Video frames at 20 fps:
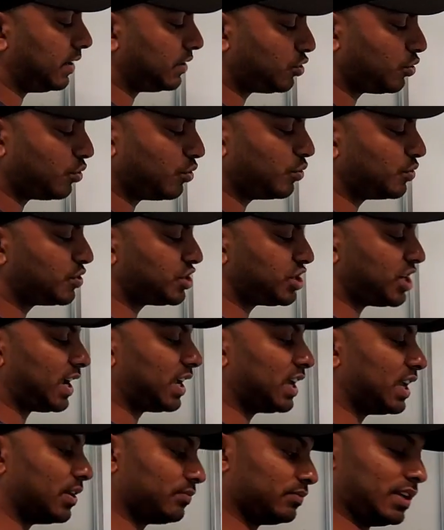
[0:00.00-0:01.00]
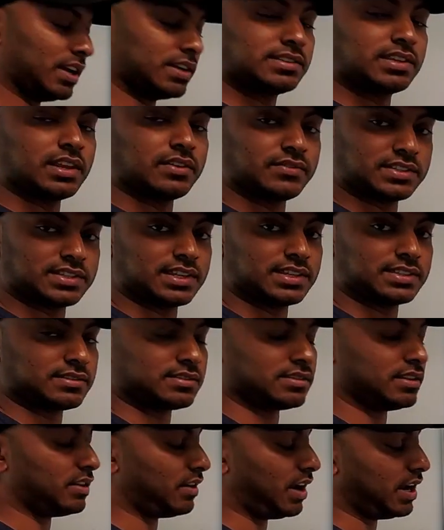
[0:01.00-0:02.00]
to check if that service
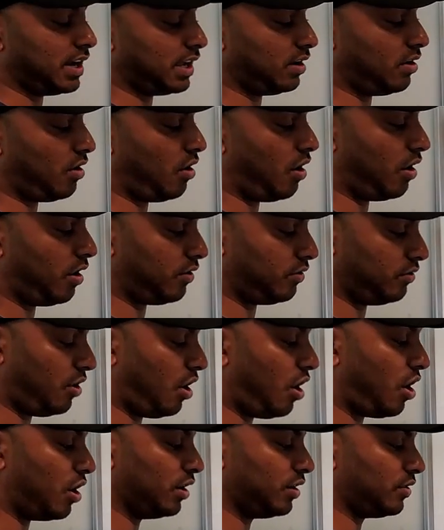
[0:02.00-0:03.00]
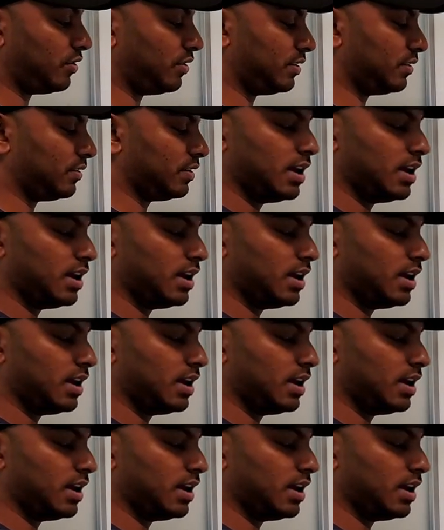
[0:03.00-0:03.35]
is running or not, or